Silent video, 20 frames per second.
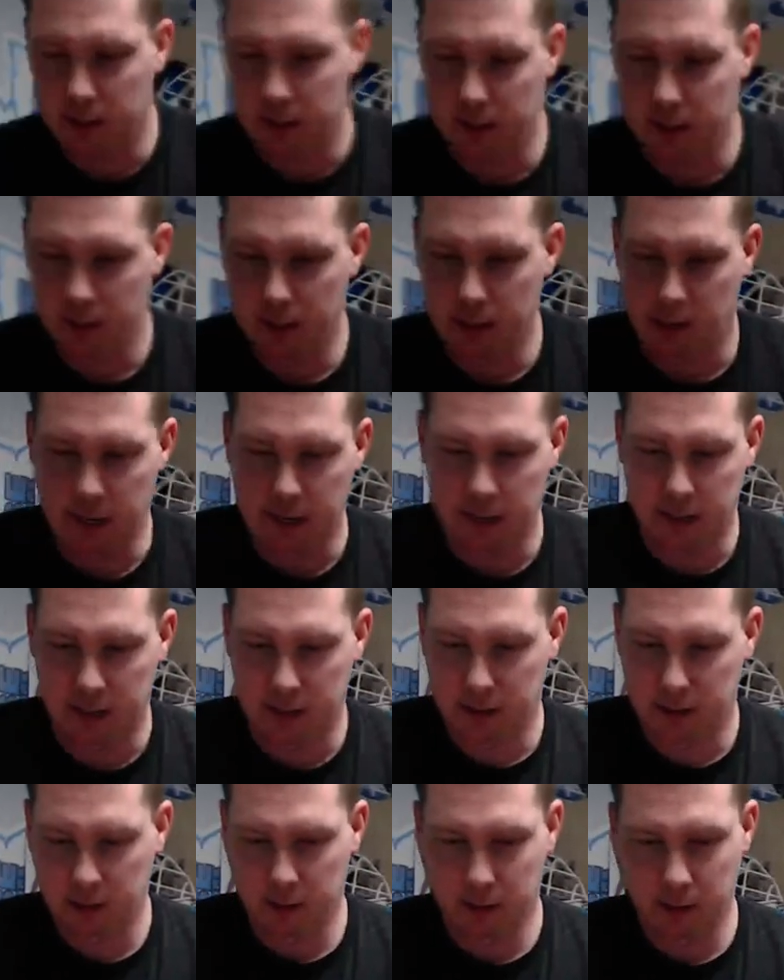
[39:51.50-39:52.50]
Nice.
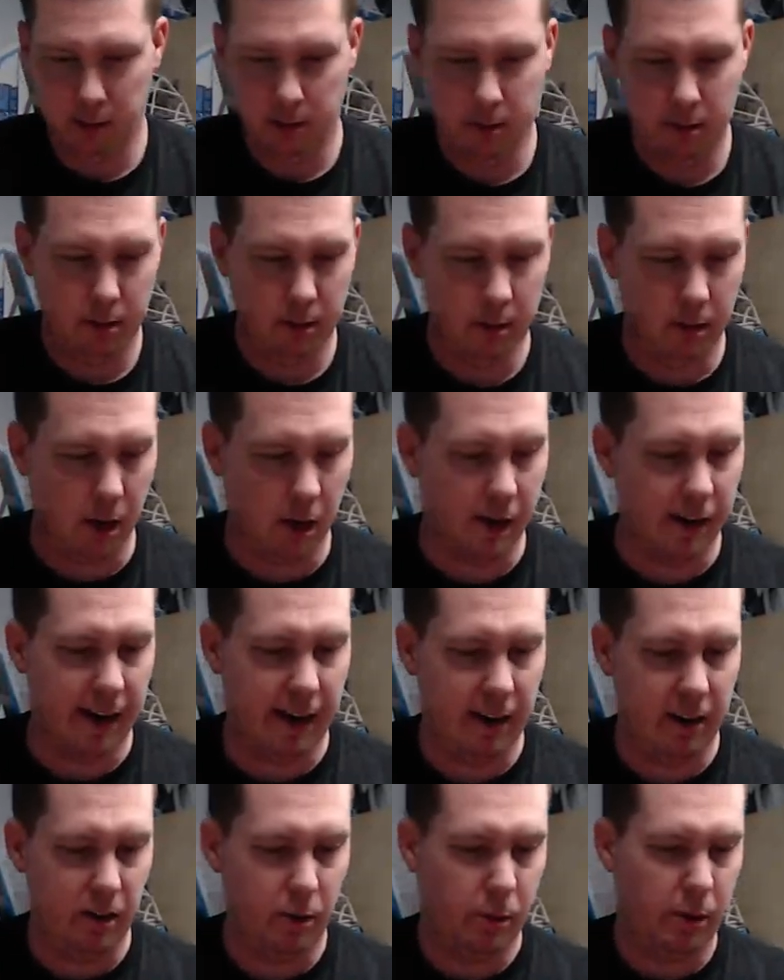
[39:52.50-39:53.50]
All right,
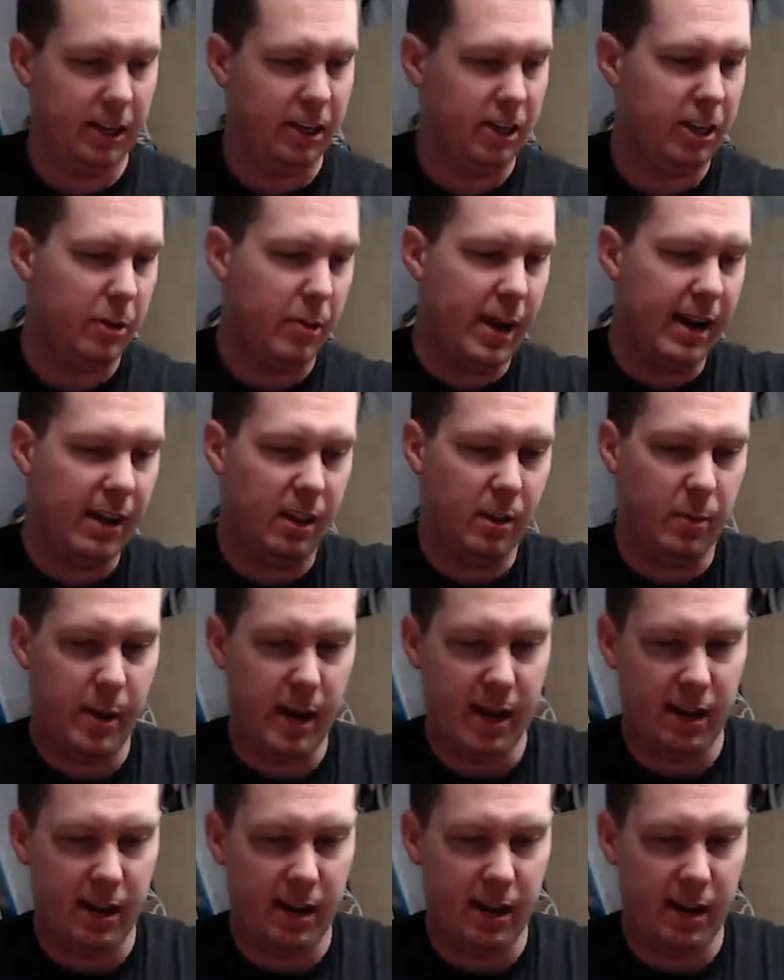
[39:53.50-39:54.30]
you want to get to the back of the pad?